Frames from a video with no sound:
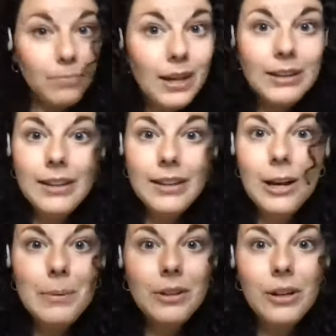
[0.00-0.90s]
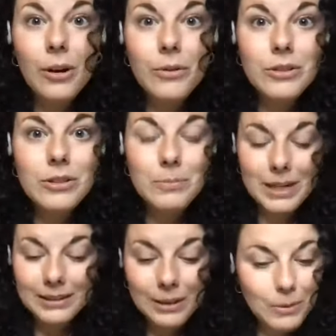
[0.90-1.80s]
They sign up as a coach
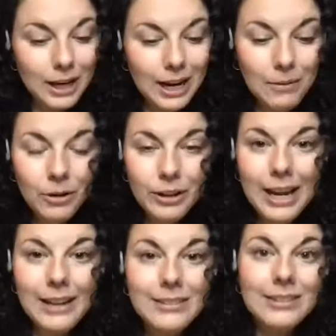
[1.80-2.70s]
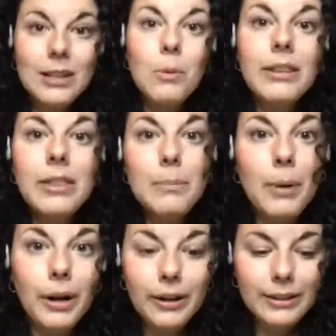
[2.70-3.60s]
because they want to have the early access. They want the
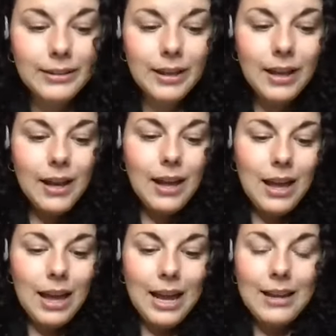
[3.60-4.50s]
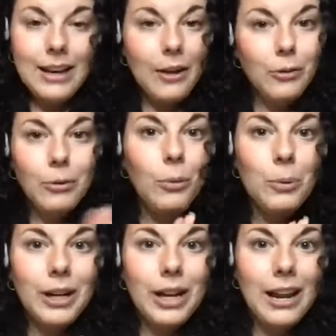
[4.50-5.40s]
perks. And down the road,
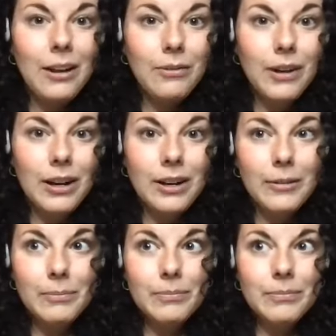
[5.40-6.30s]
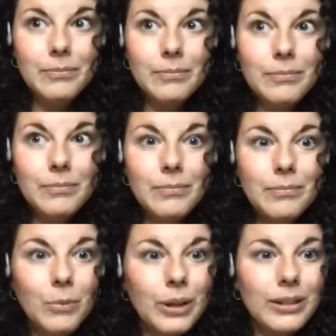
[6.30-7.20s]
we're going to have um,
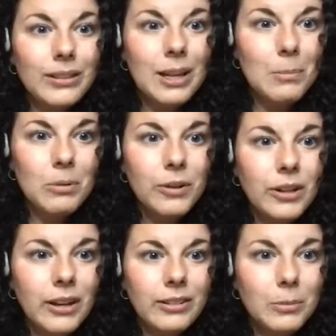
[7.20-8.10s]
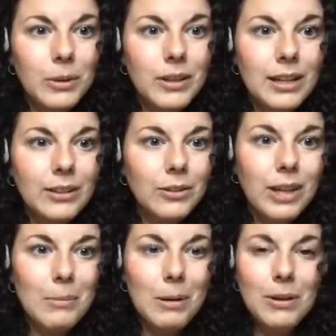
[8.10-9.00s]
what is it that preferred customer thing? So
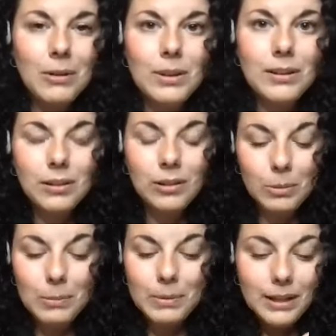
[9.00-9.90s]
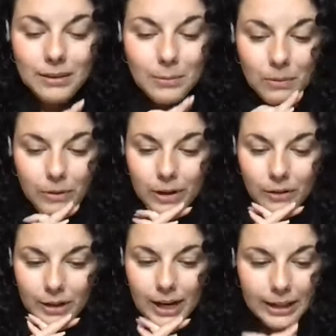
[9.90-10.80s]
that might mess with us a little bit, but that's something for
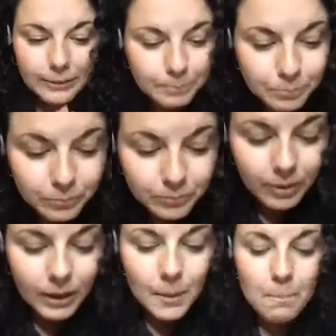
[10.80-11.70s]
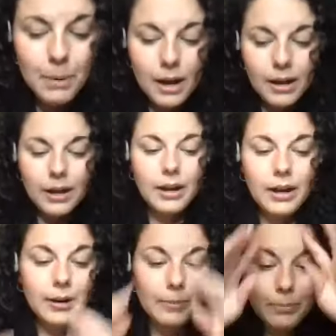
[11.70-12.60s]
another day. But
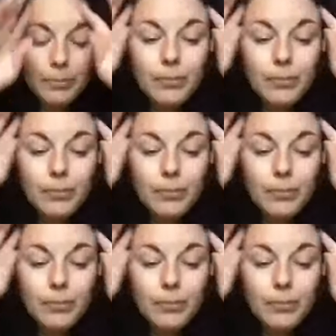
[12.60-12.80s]
um,